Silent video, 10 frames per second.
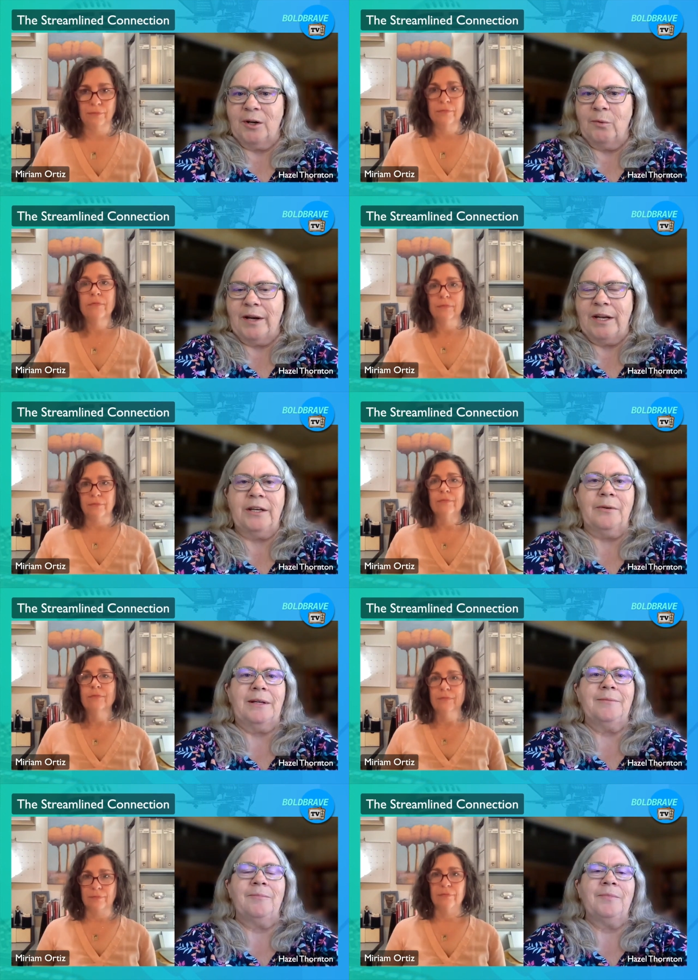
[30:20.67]
Speaker 1: you're going to want to do
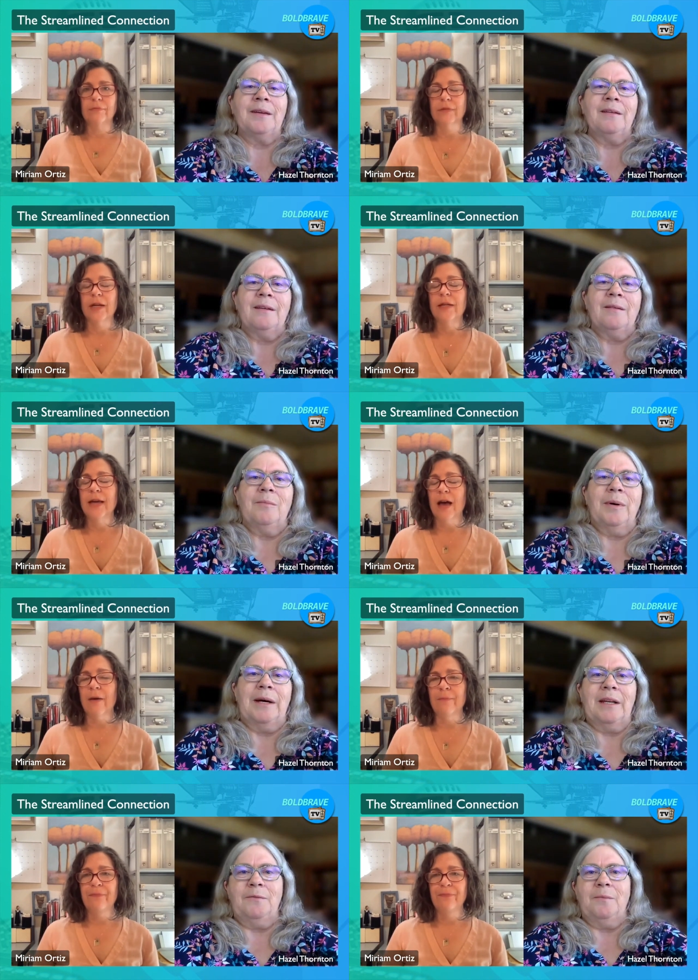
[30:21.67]
it.
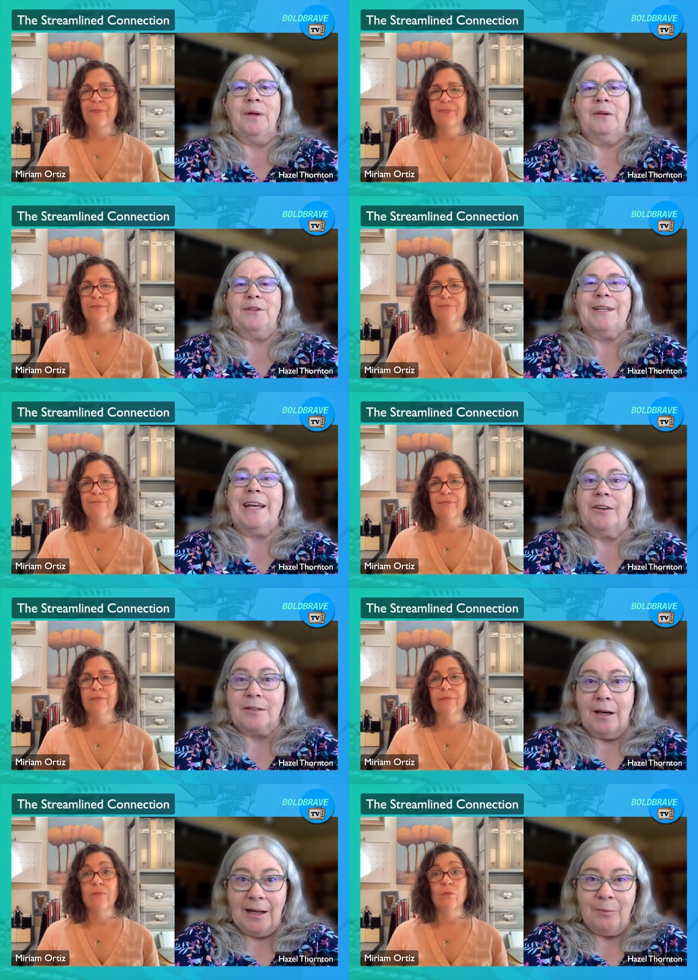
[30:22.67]
Yeah. But if you take your
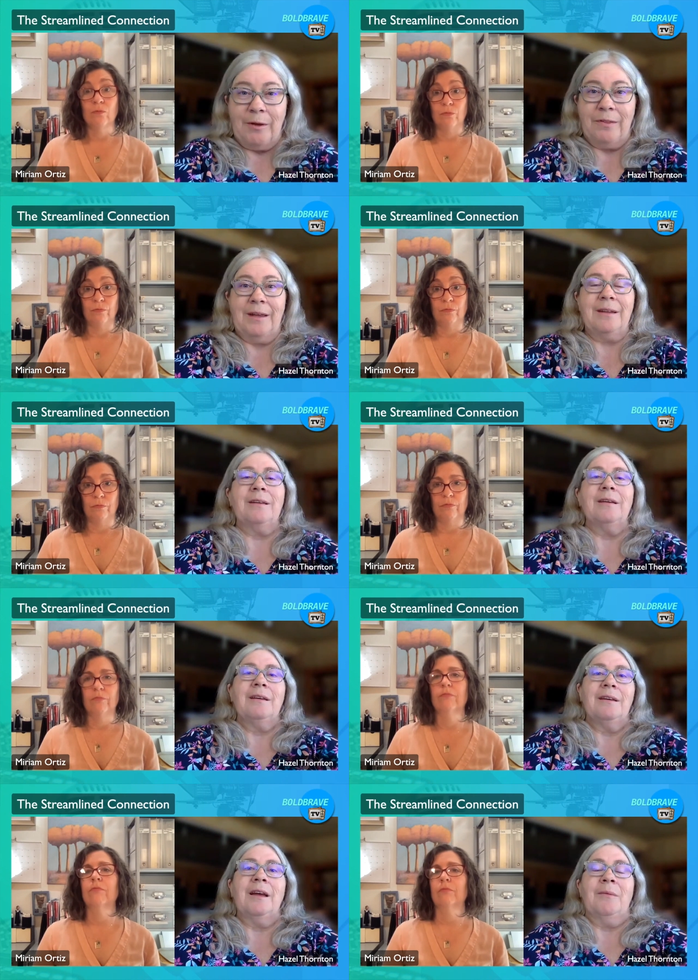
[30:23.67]
time with it,
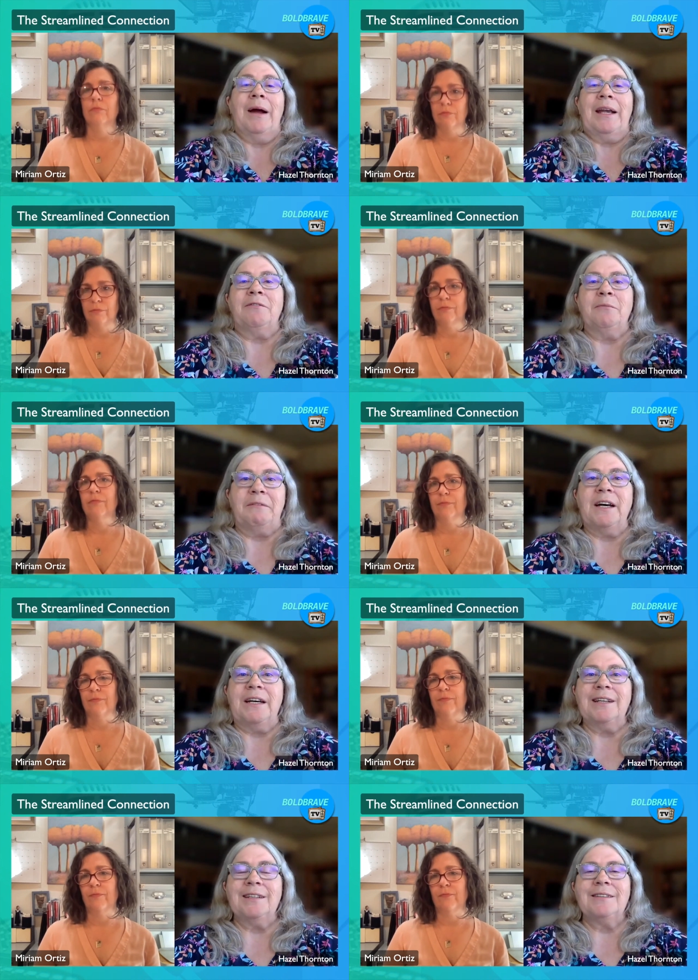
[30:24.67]
it might even be
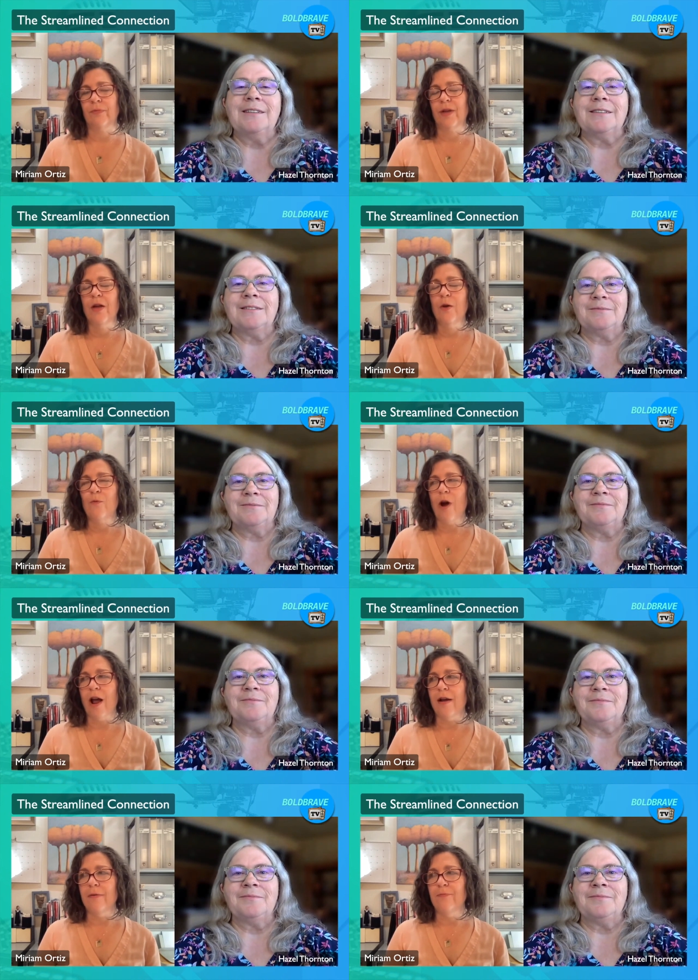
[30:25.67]
fun.
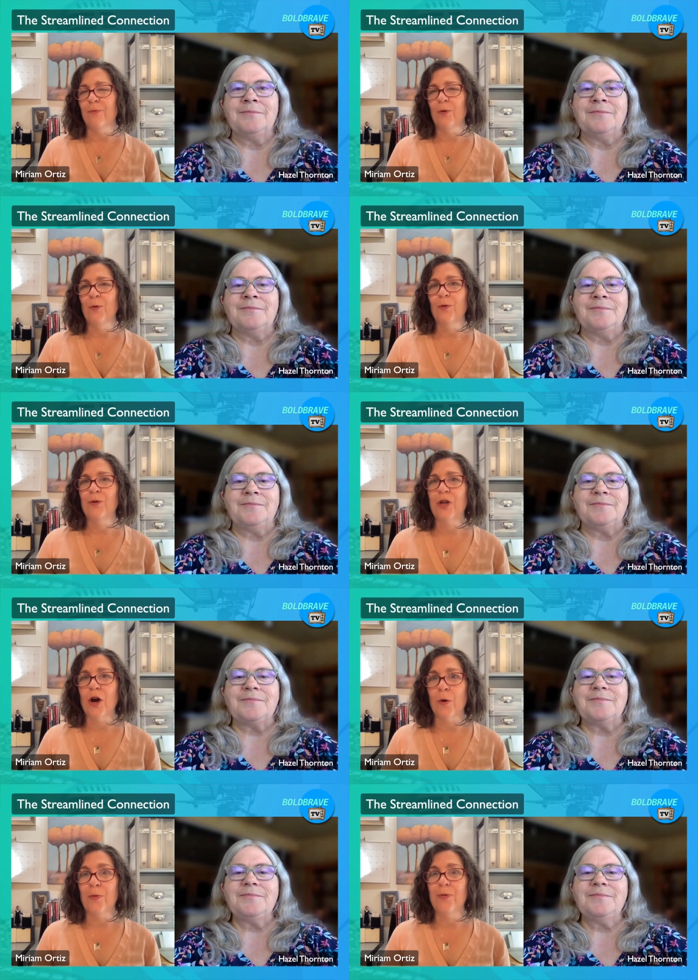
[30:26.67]
Speaker 2: Right.
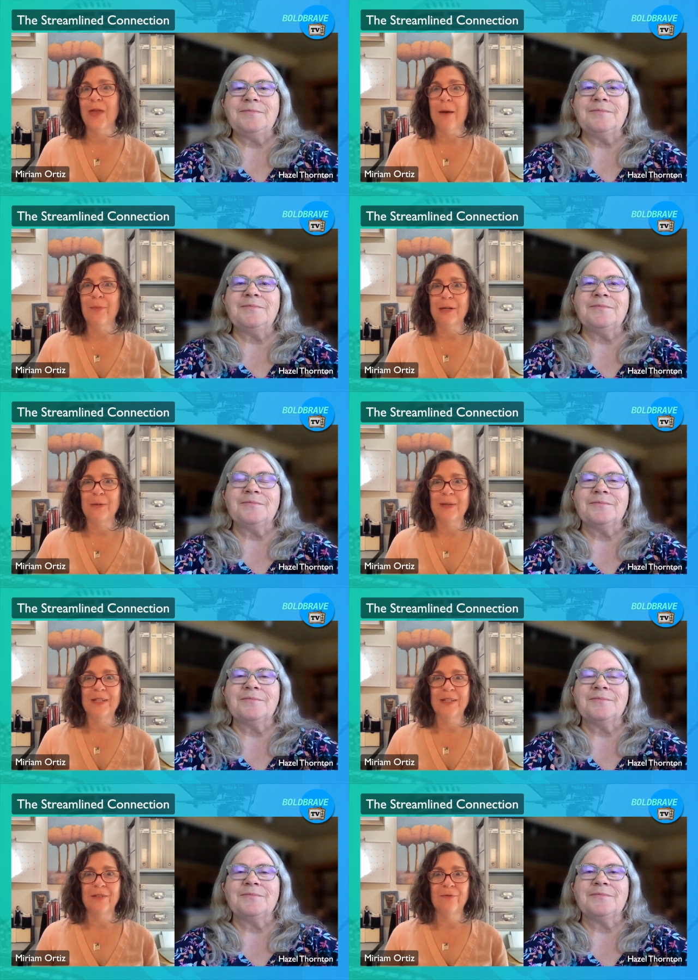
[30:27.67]
So that brings
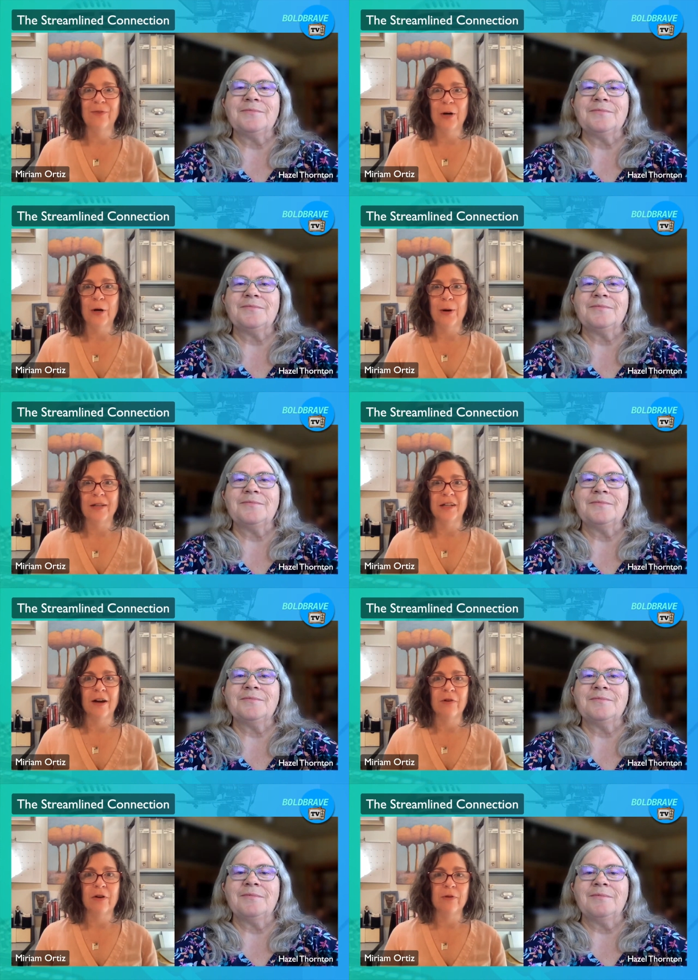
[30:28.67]
me to the photo on
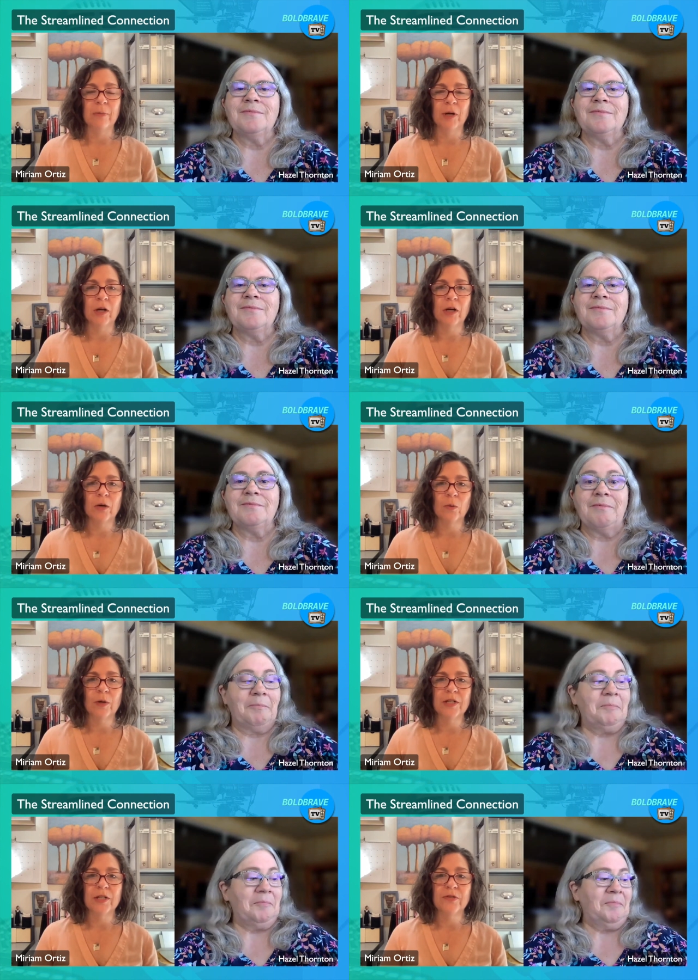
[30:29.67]
the cover of your book,
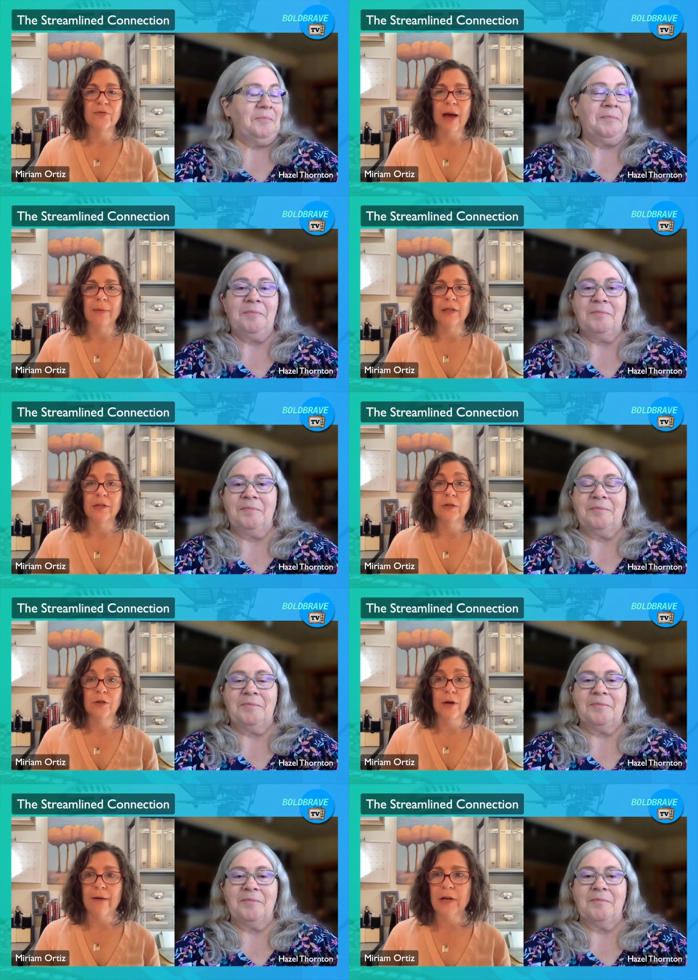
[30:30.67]
which is
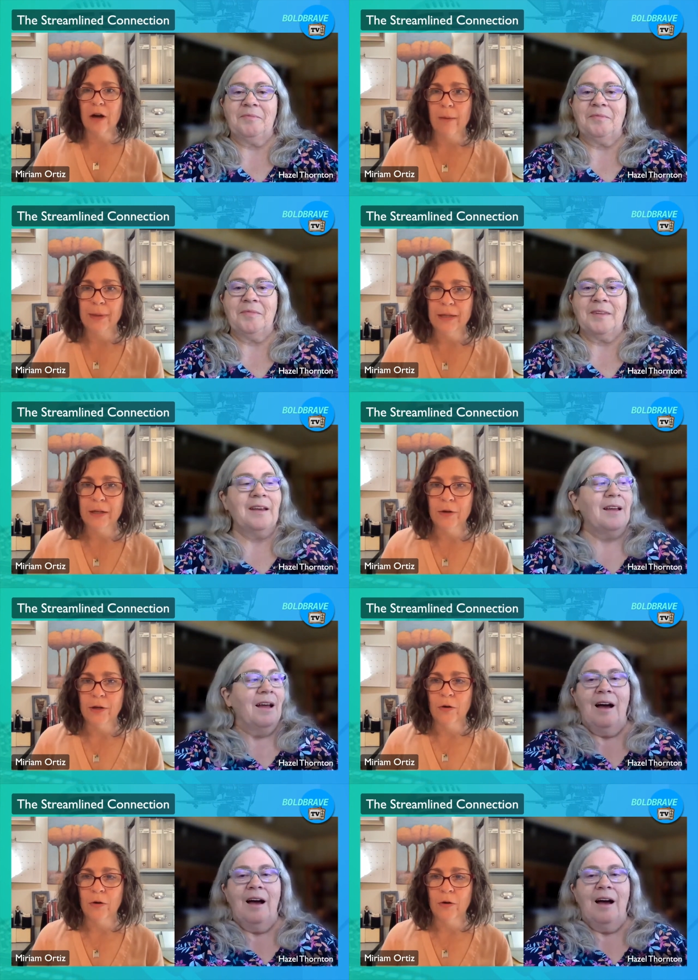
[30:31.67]
fabulous. Do you have a copy